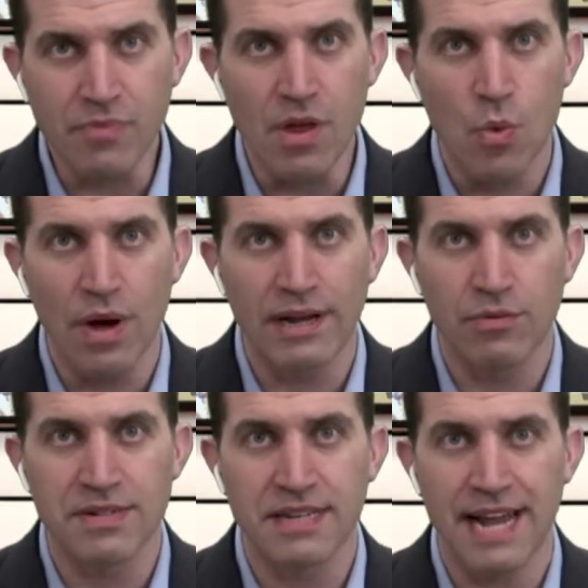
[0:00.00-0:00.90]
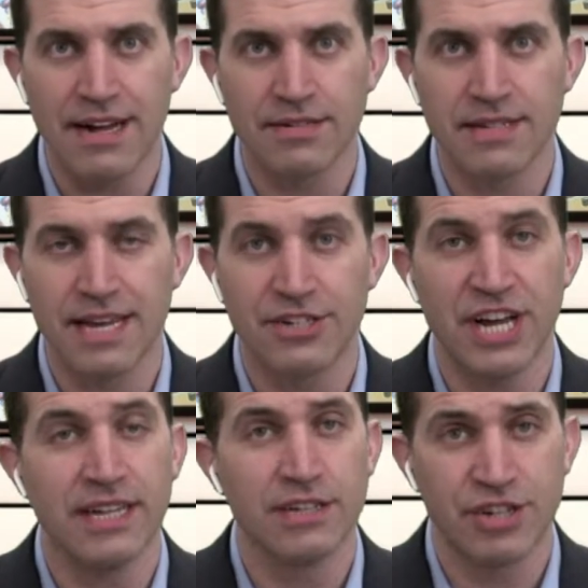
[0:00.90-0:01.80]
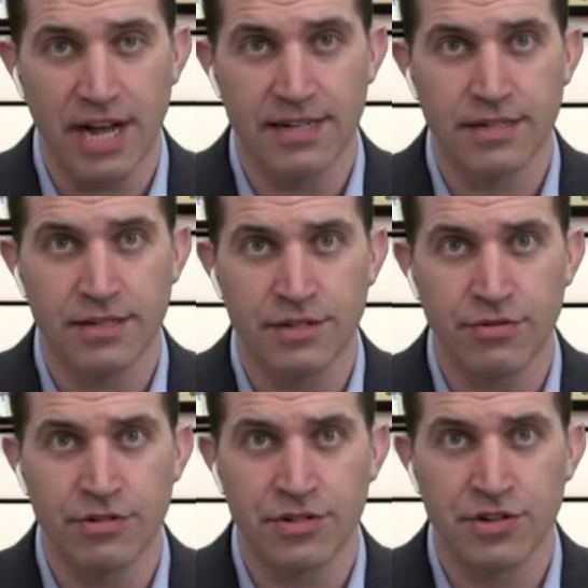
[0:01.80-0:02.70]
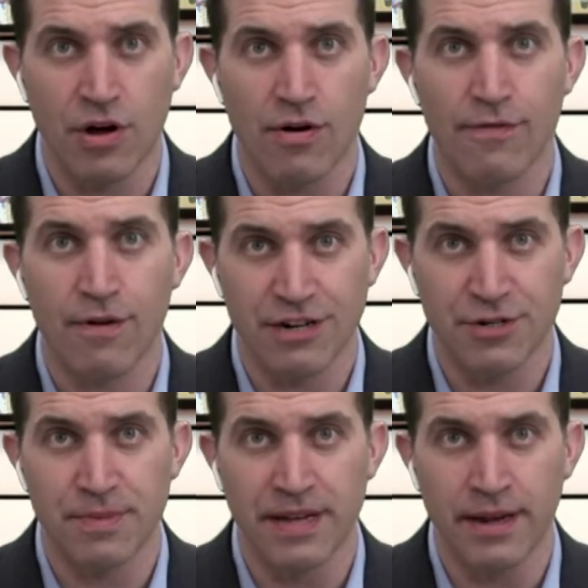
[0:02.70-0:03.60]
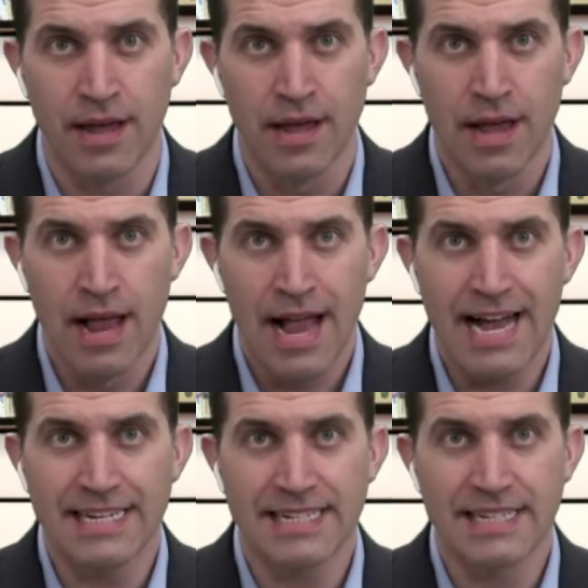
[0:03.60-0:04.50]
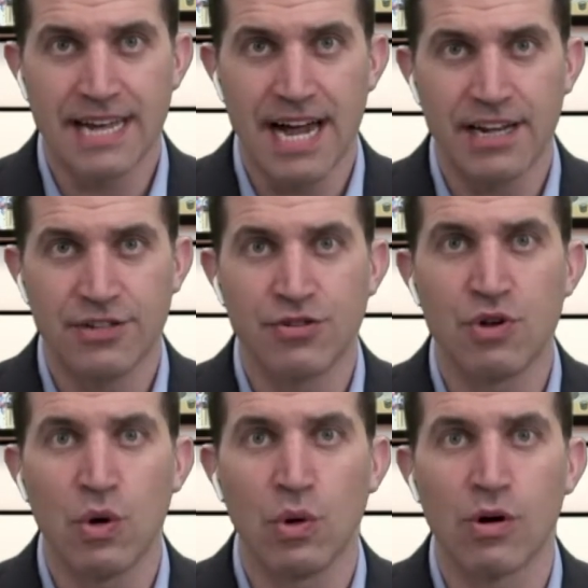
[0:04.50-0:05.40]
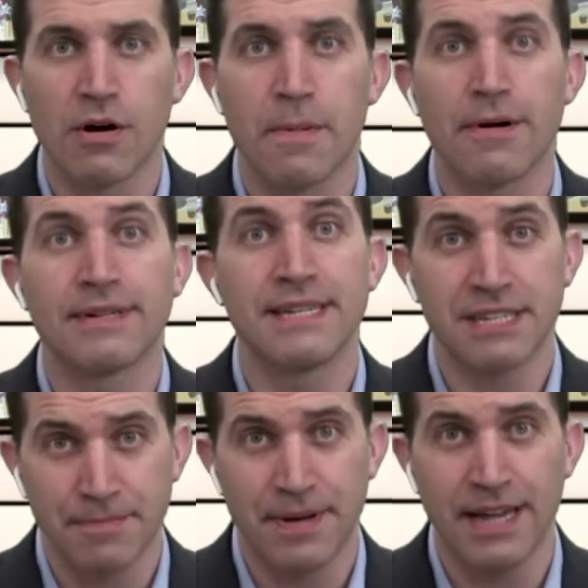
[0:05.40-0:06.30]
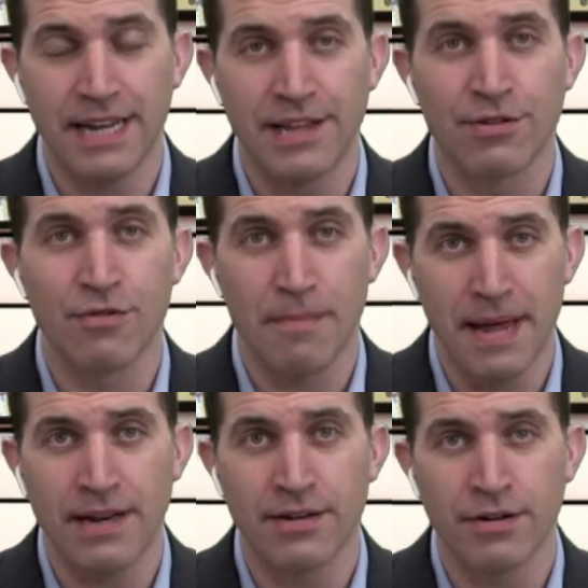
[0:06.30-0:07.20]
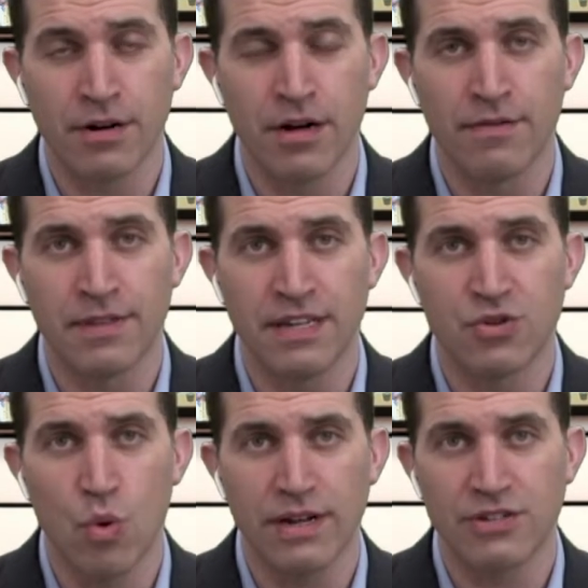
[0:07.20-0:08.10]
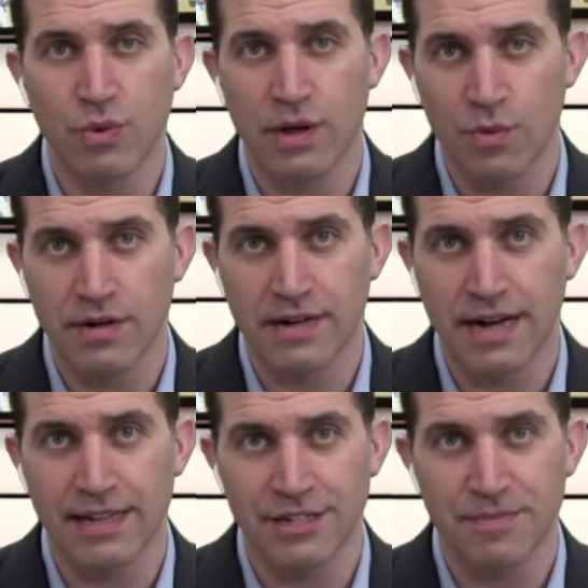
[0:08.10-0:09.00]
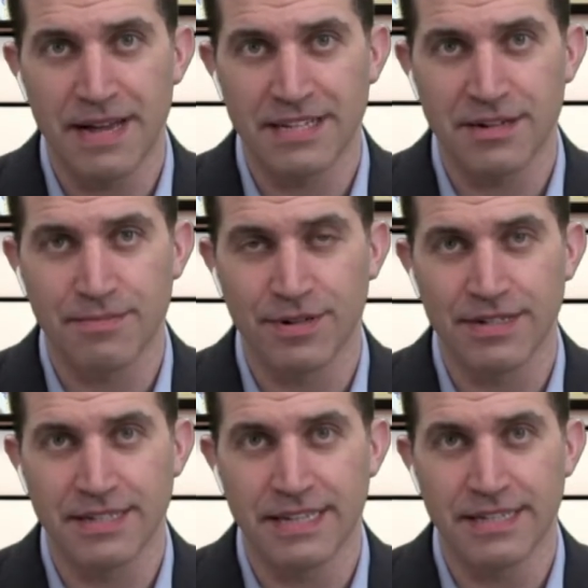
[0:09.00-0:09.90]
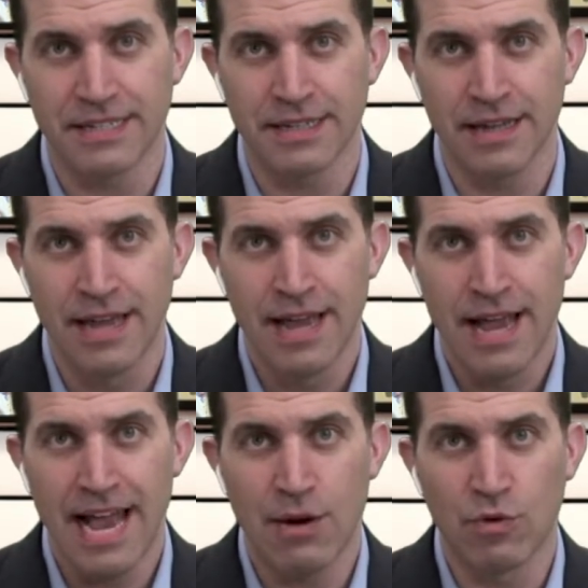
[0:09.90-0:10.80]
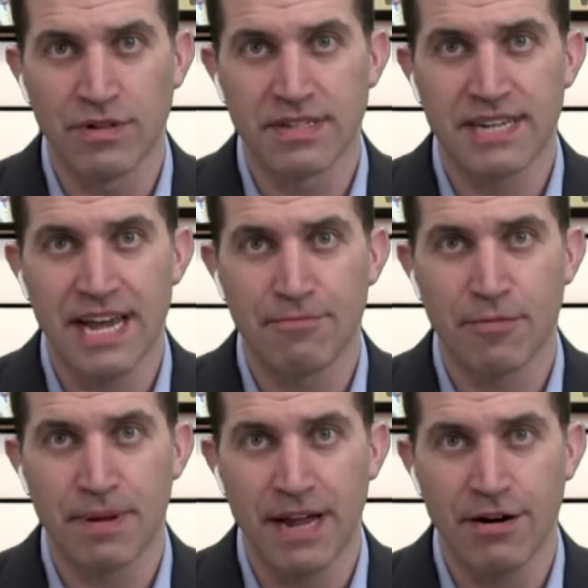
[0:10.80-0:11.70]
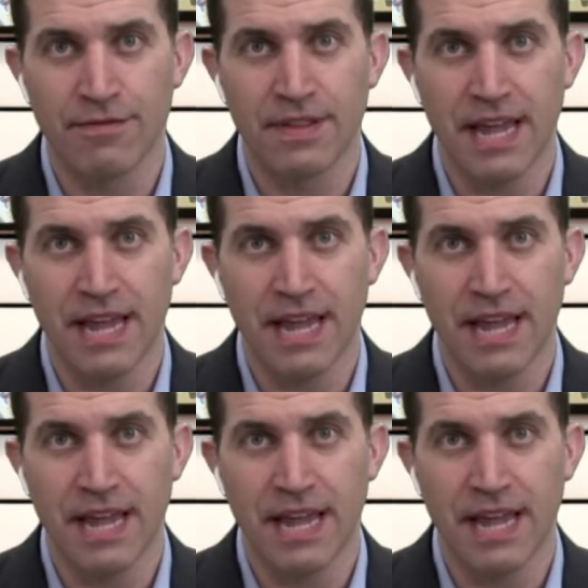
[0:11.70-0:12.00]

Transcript: when it was announced that Jalen Johnson, Duke's star freshman, has decided to no longer participate in the remainder of the 2021 college basketball season and will instead prepare for the